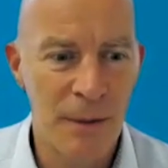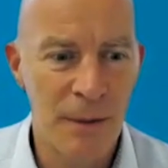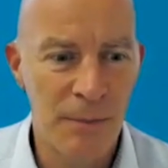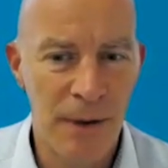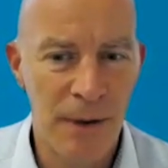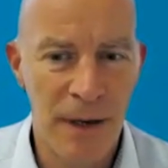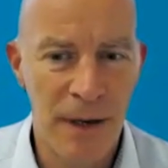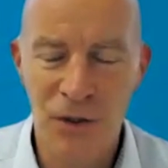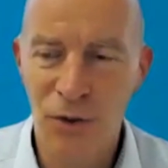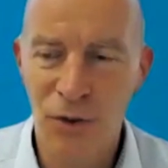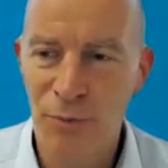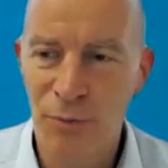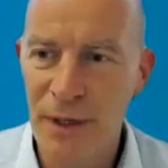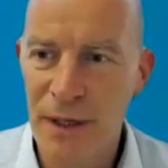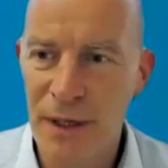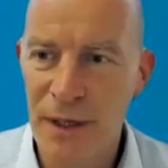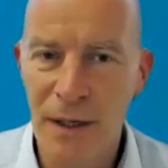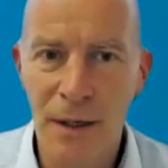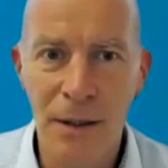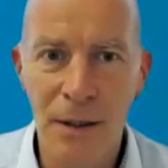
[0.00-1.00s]
my pleasure to be
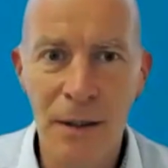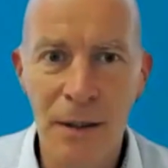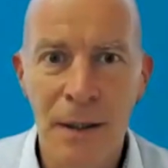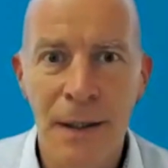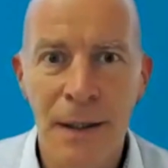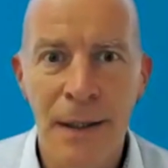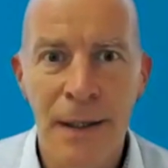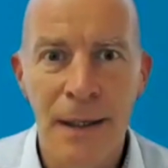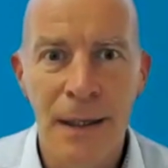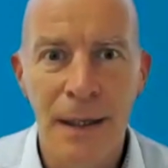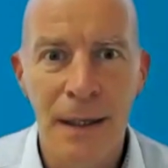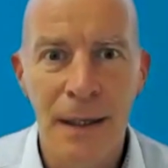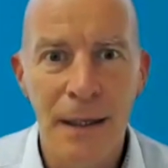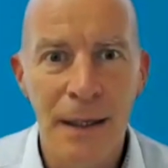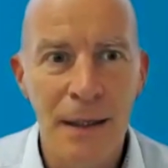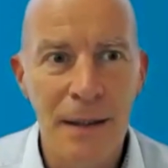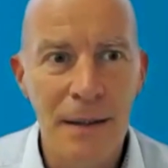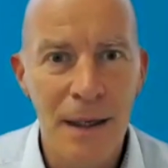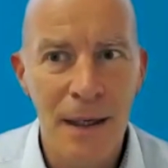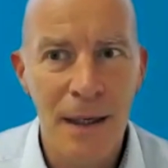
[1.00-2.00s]
here.
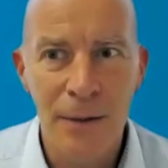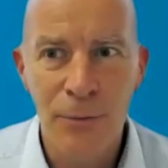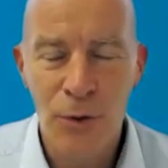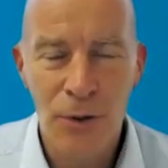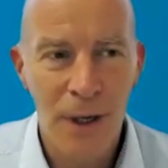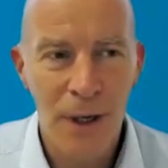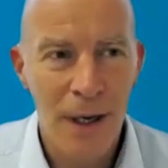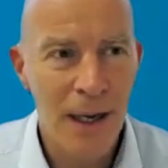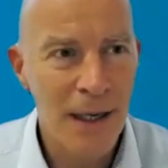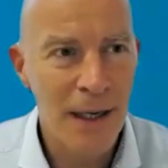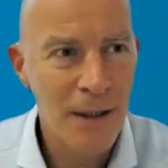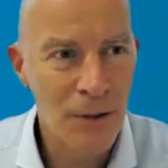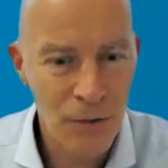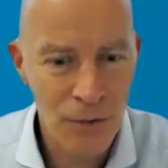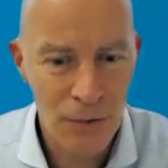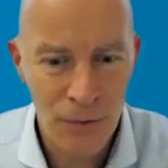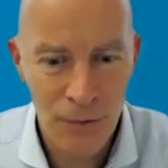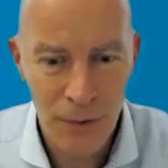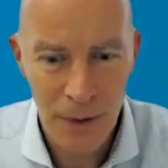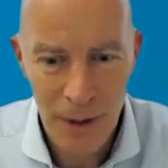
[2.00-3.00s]
And I would like
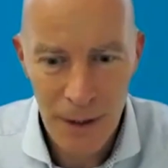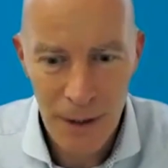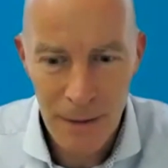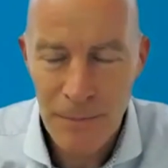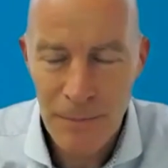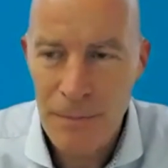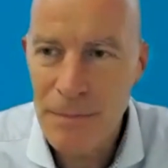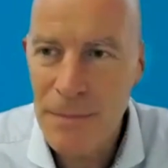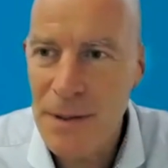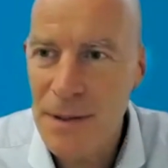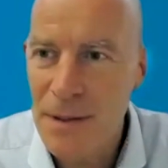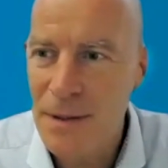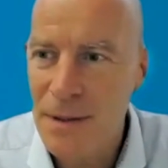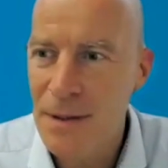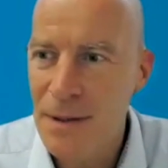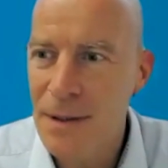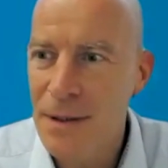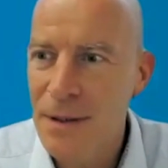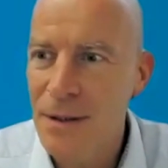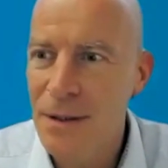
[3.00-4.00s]
to
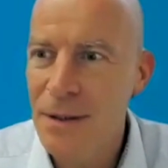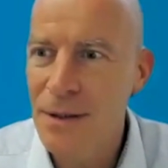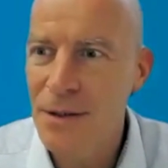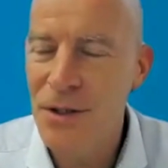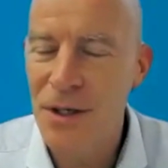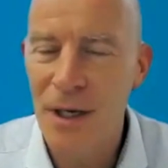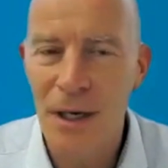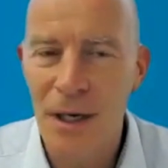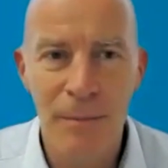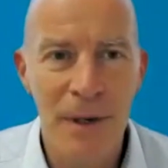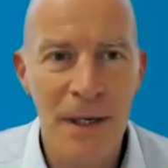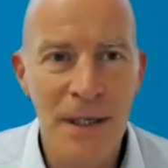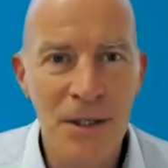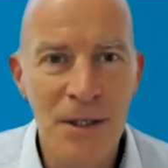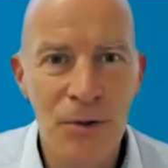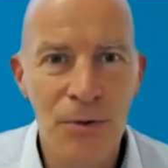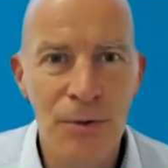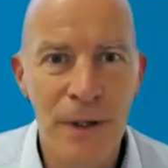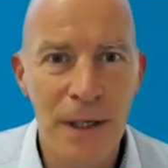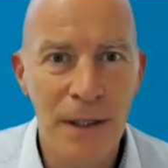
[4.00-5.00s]
share my
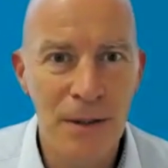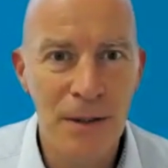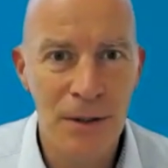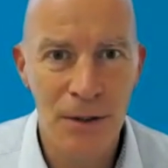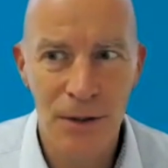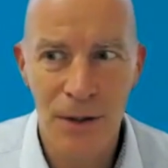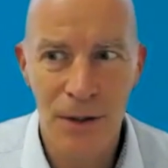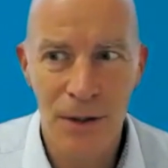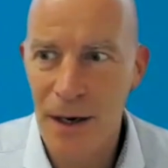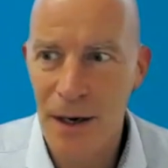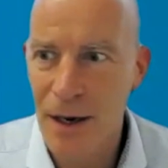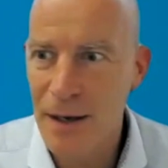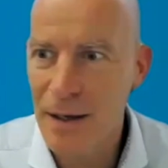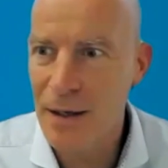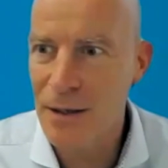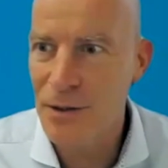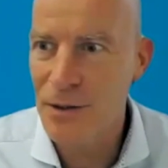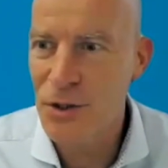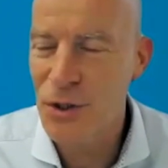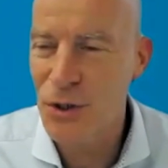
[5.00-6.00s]
screen so that I
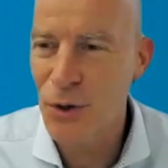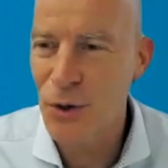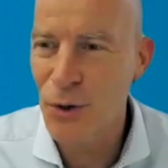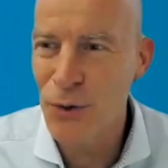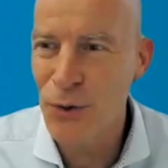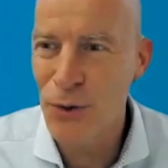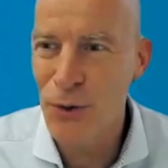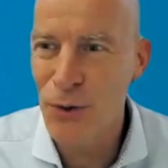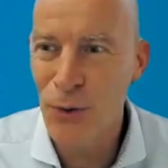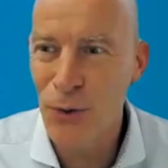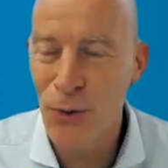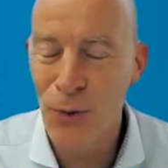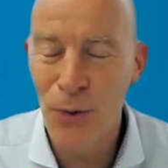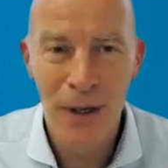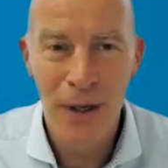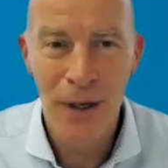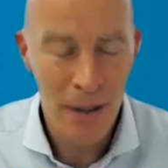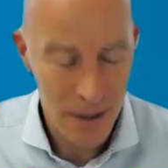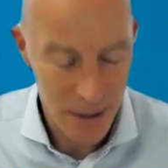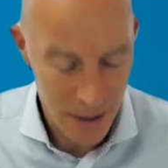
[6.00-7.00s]
can show you
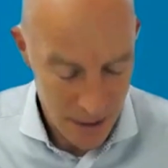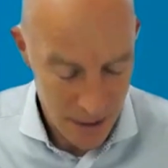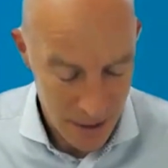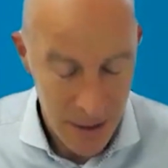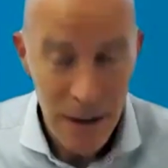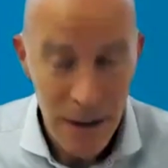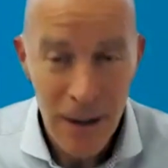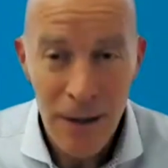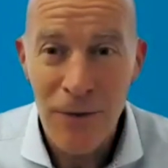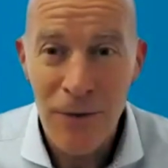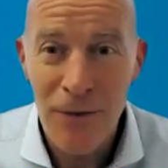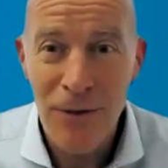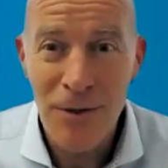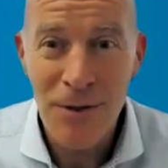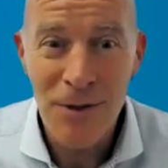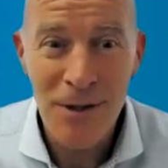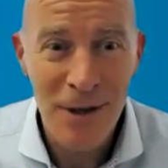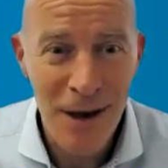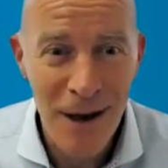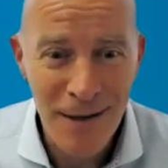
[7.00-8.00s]
the
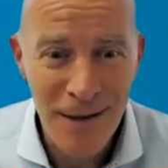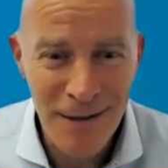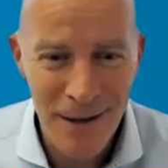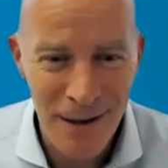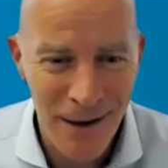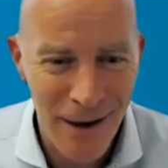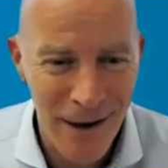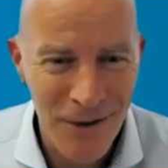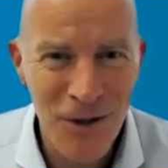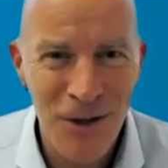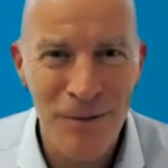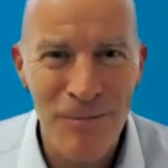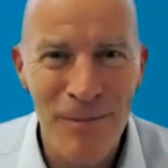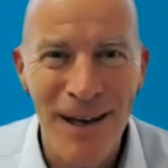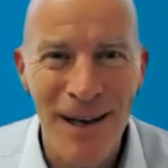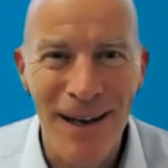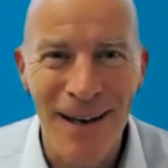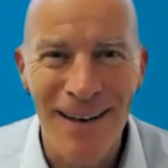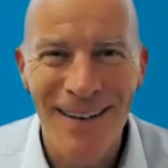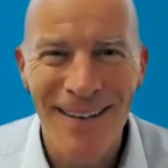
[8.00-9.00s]
slides that I actually
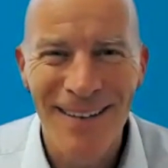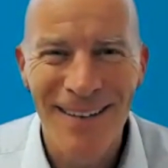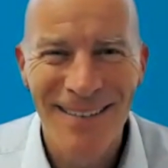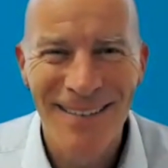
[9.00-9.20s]
made.